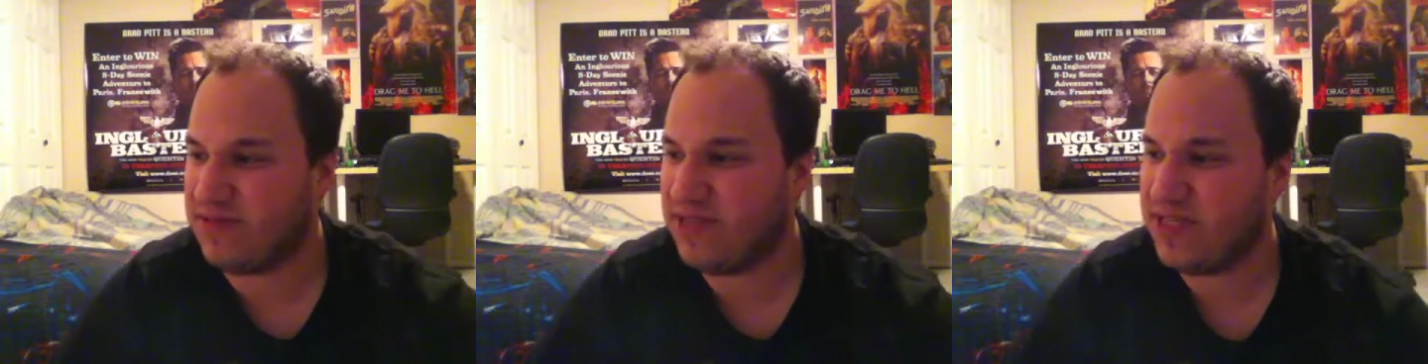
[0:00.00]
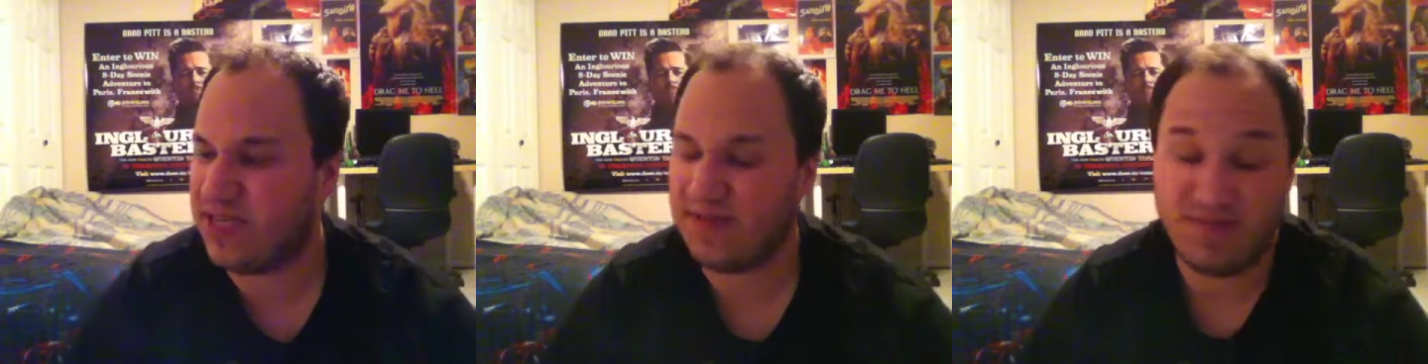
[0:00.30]

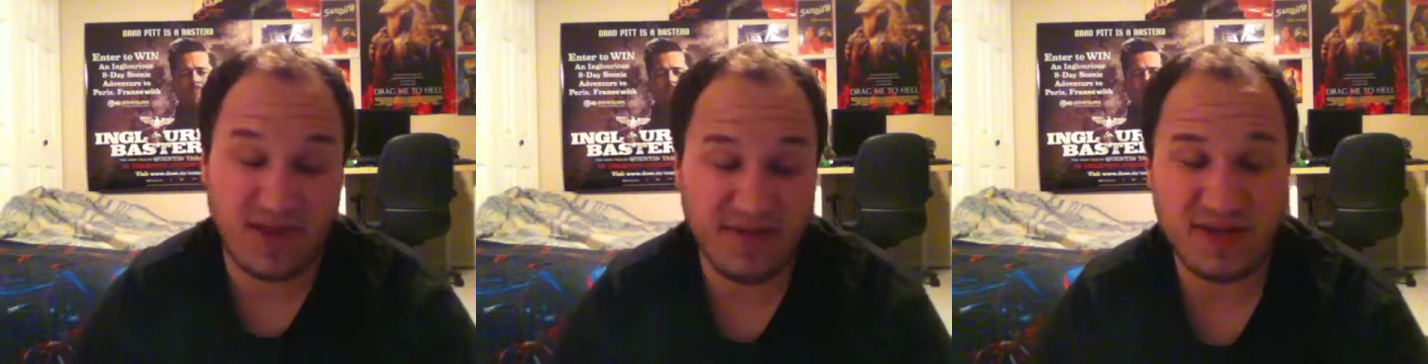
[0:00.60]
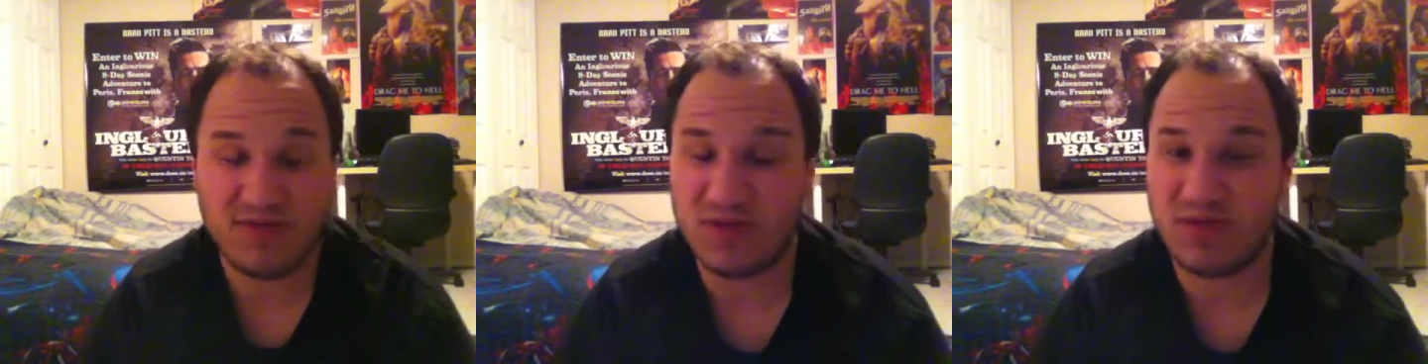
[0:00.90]
really, maybe
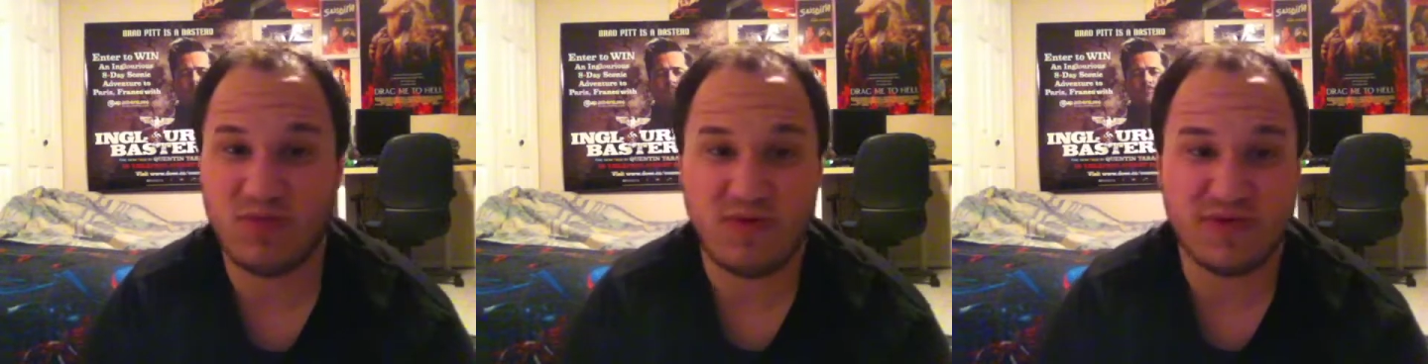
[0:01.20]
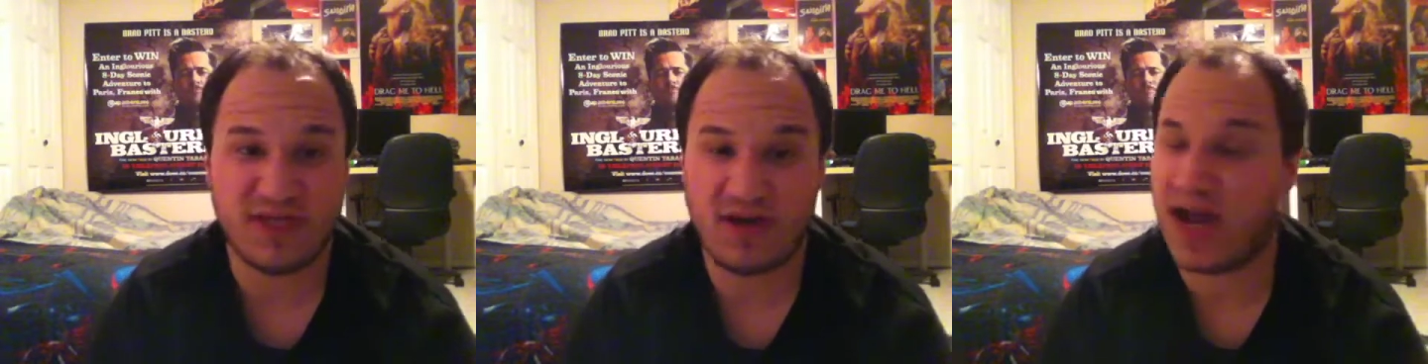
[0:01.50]
it was one of the
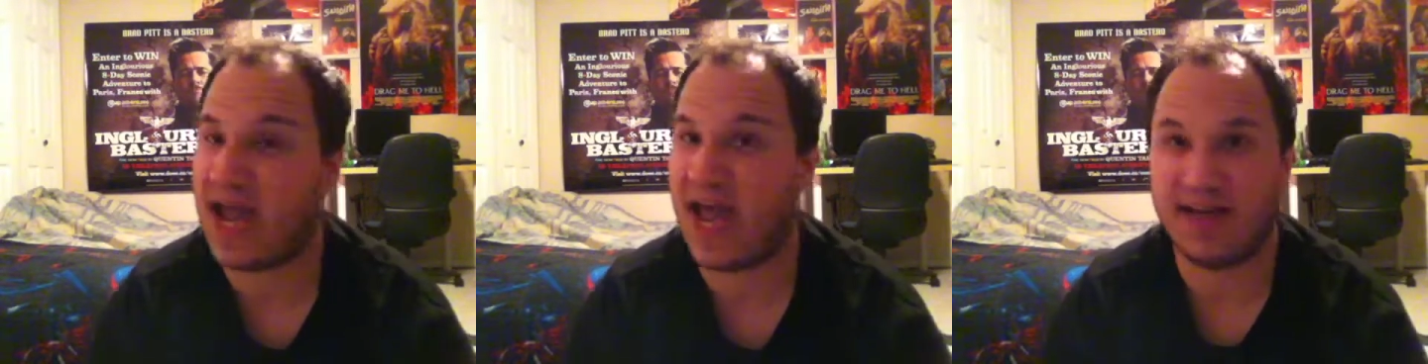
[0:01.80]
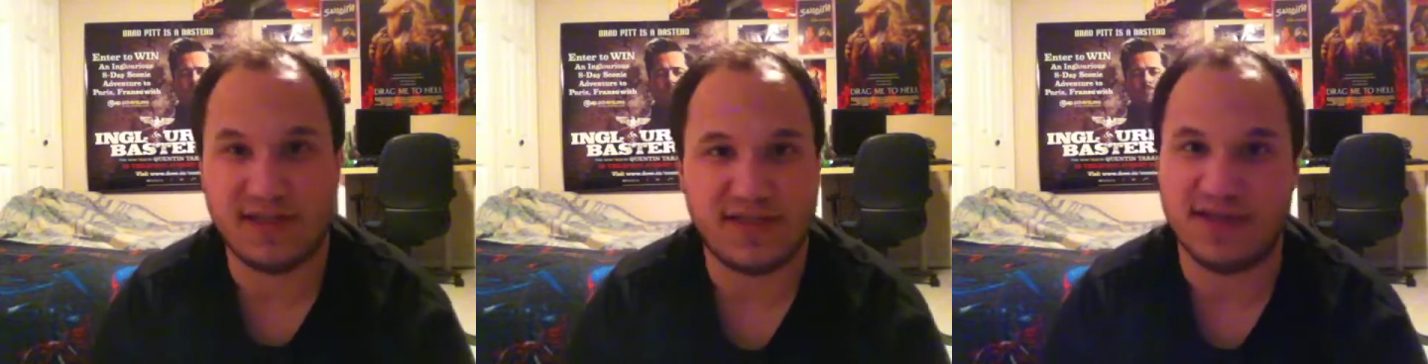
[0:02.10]
movies that I had
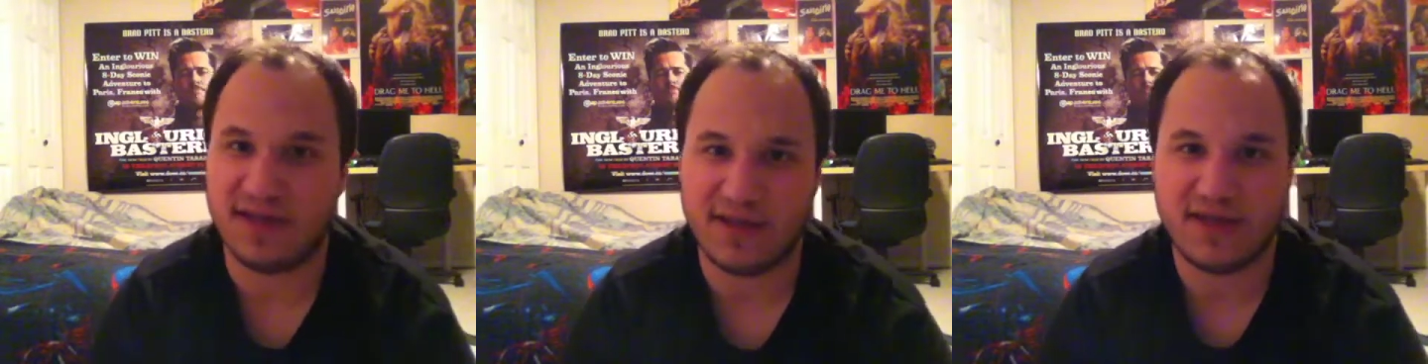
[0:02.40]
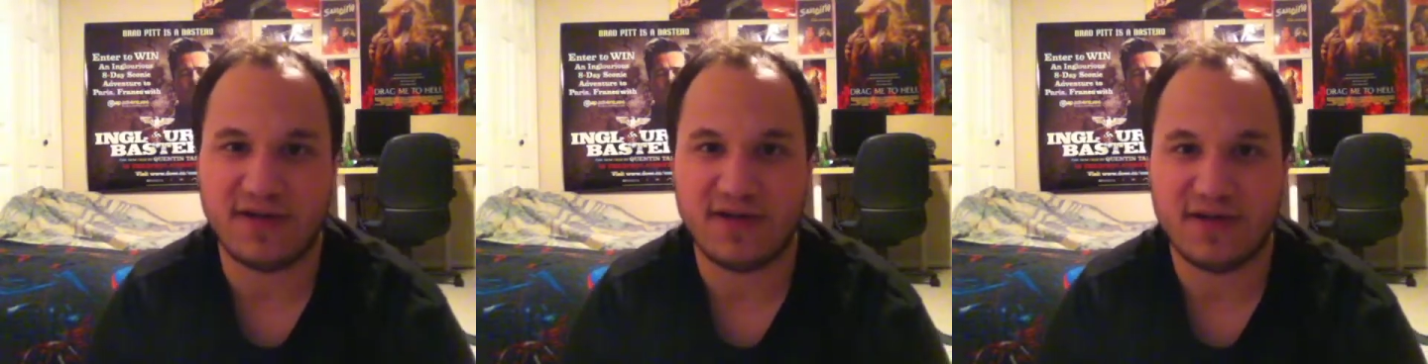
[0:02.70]
to see in the
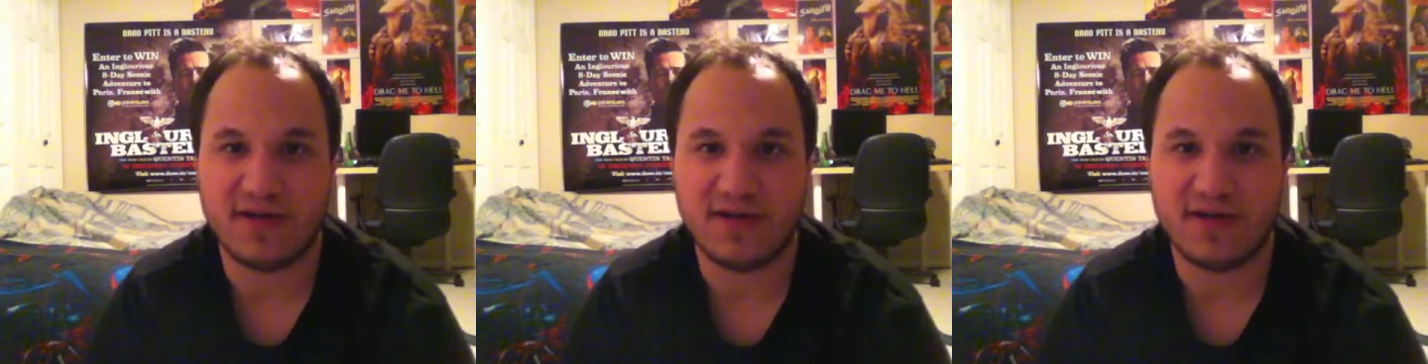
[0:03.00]
theater.